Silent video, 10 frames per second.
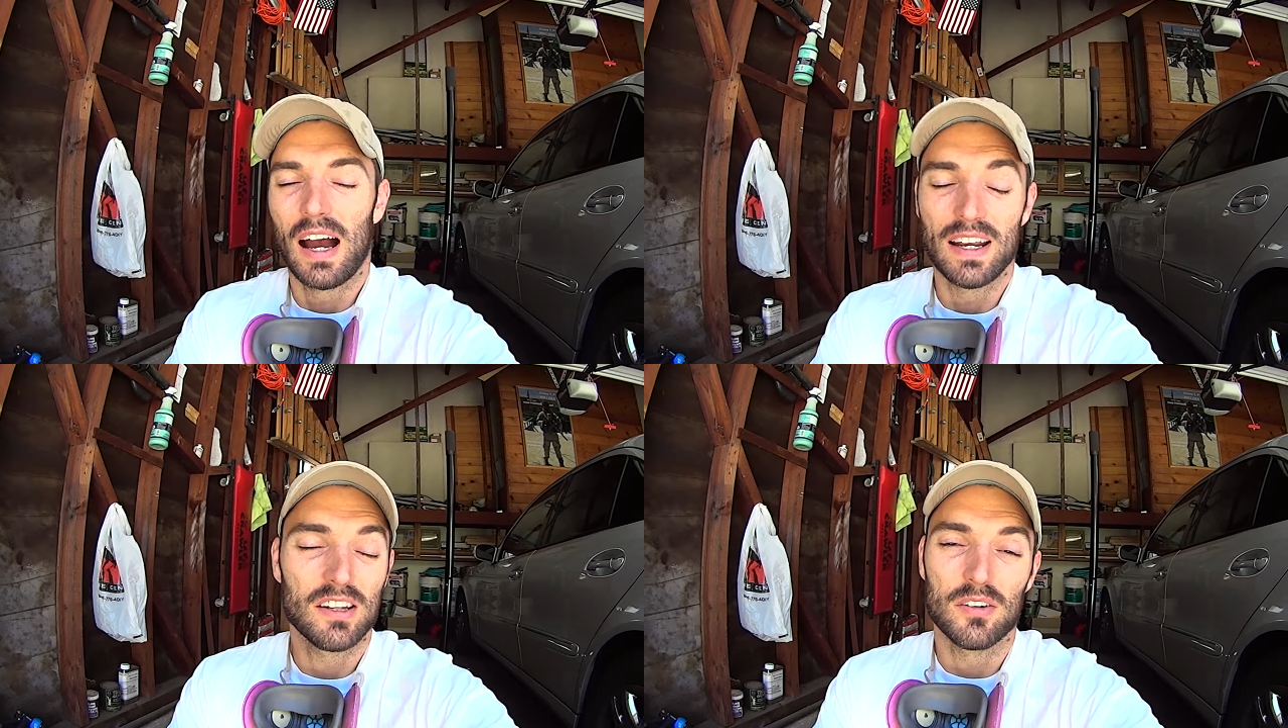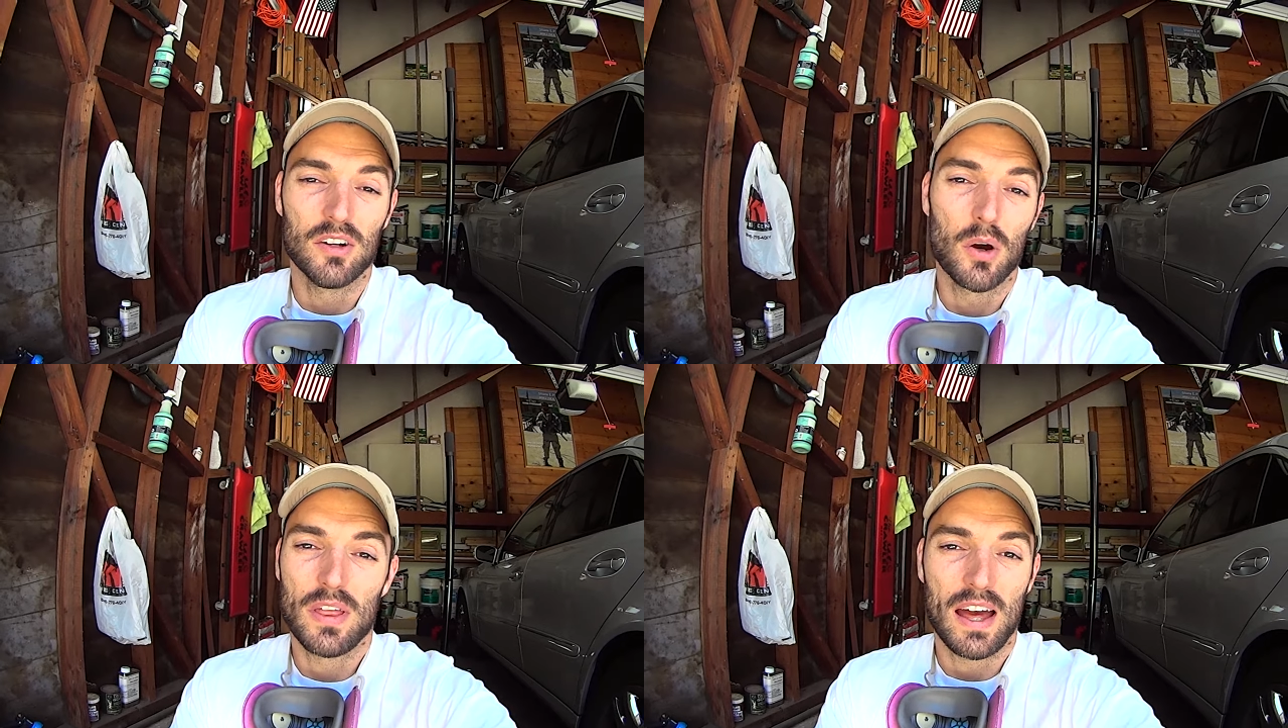I didn't
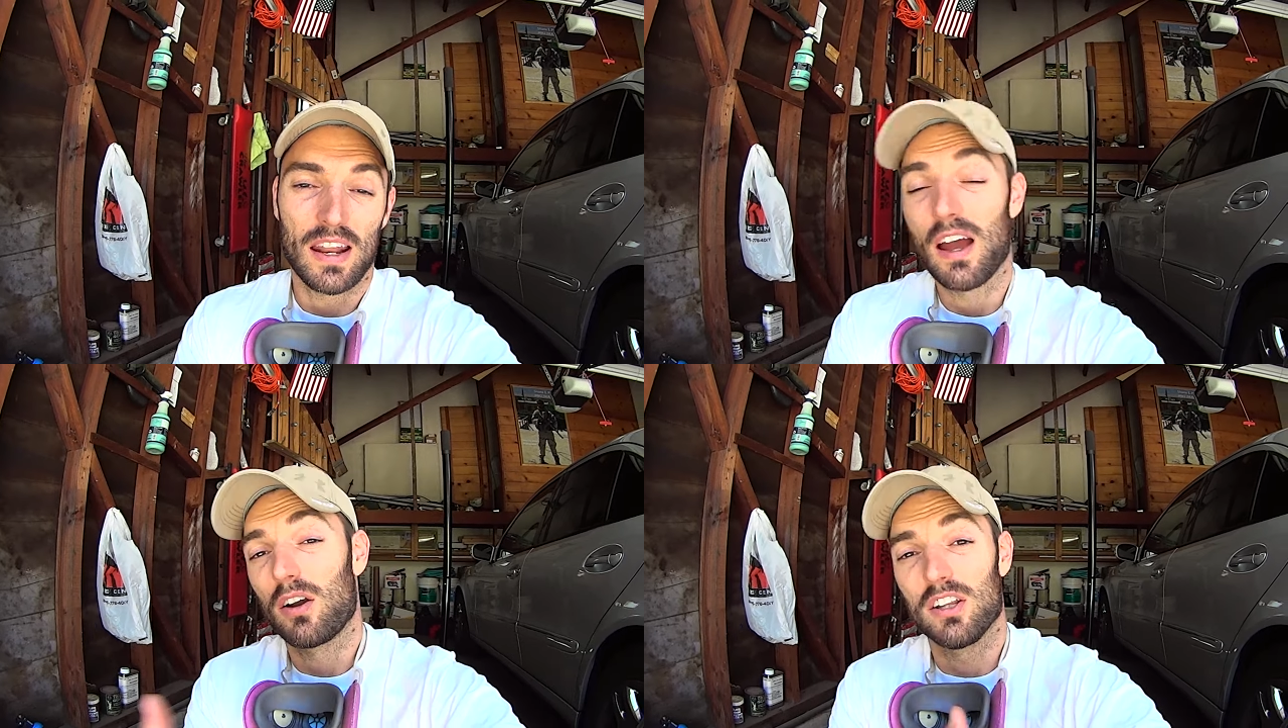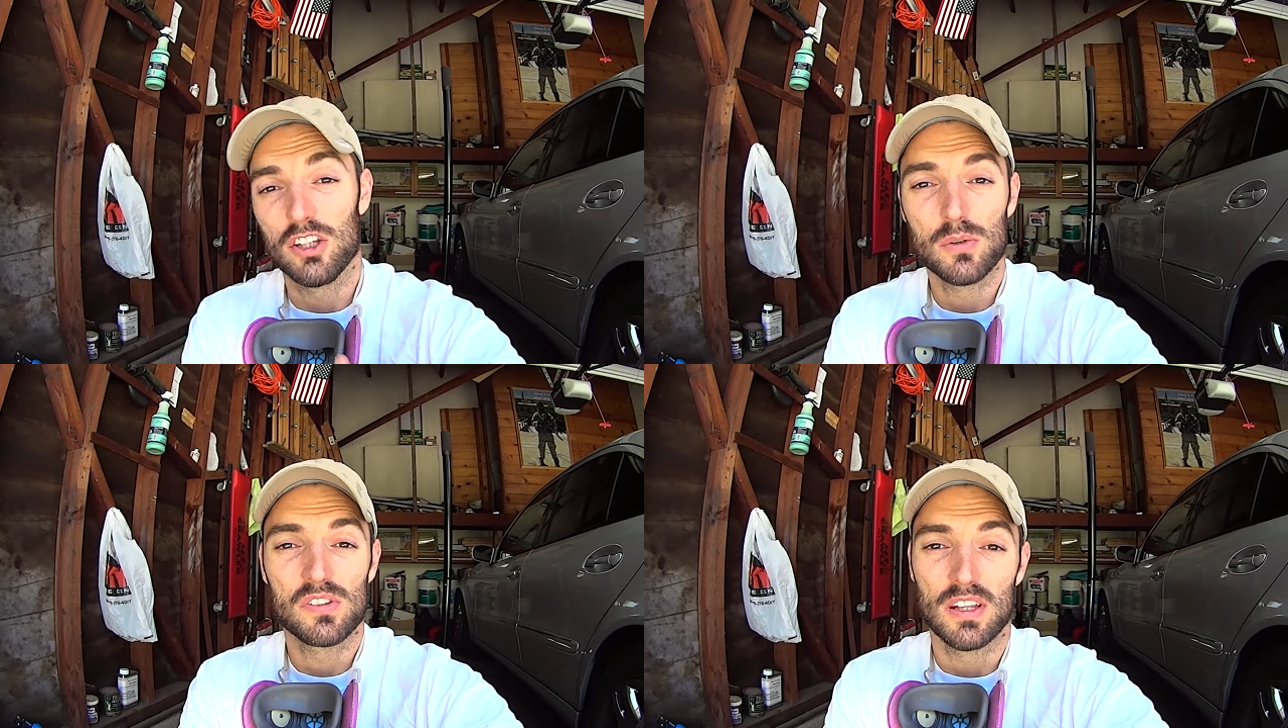know that. I already
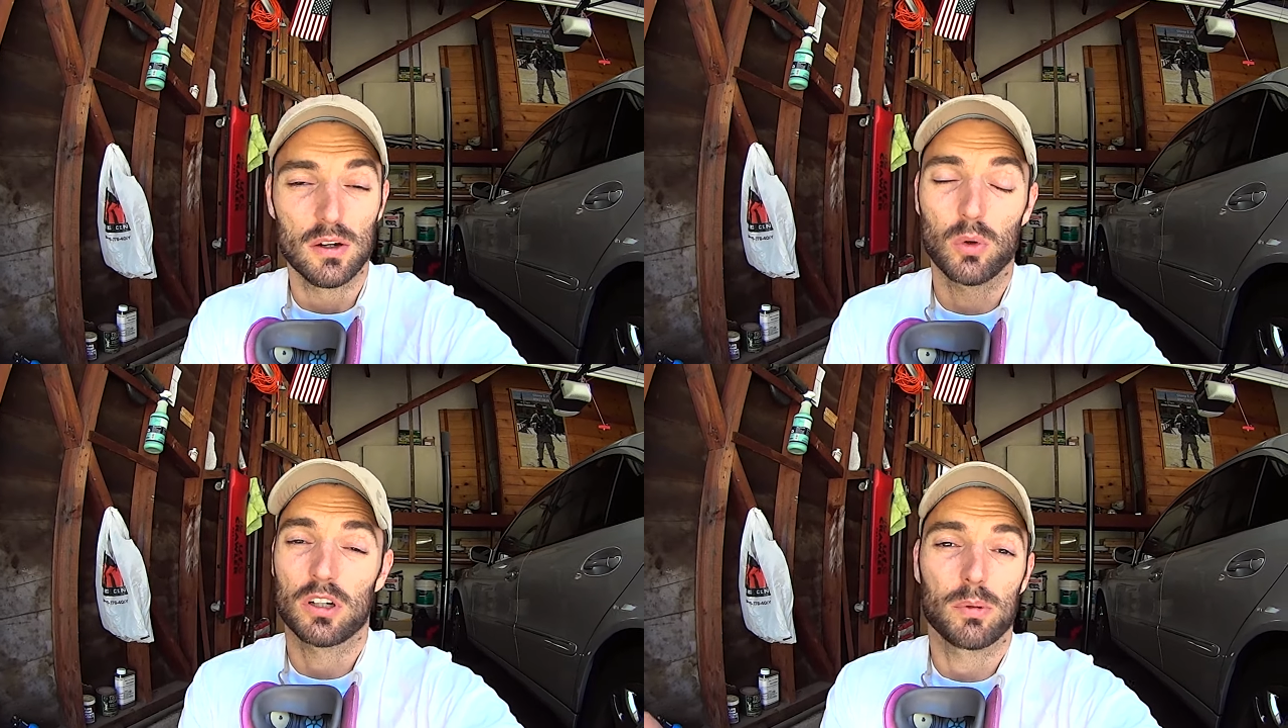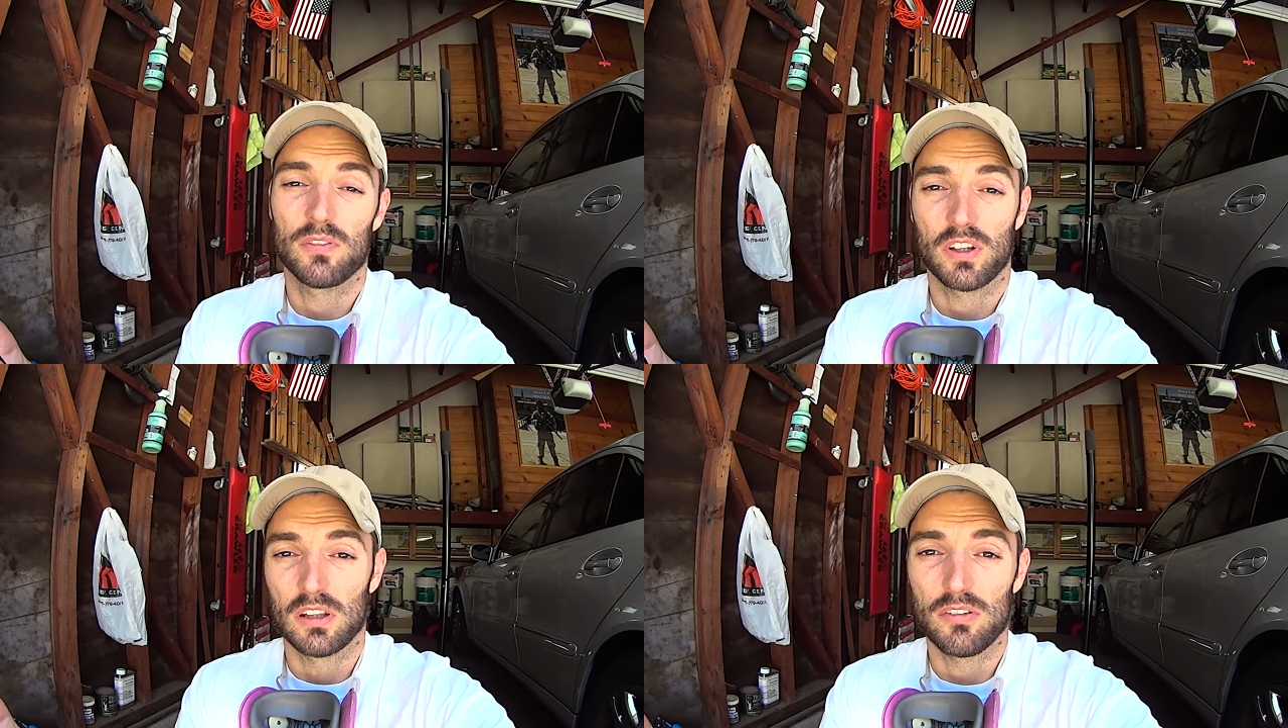used it and it worked
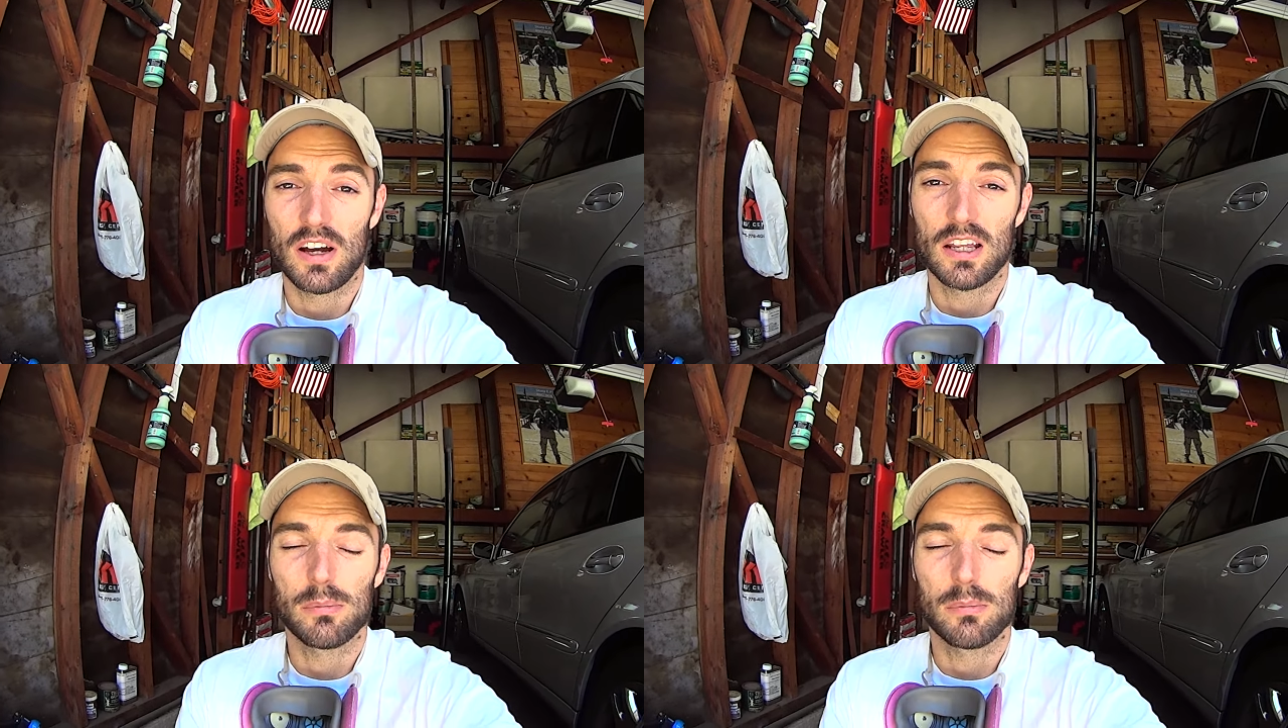perfectly fine,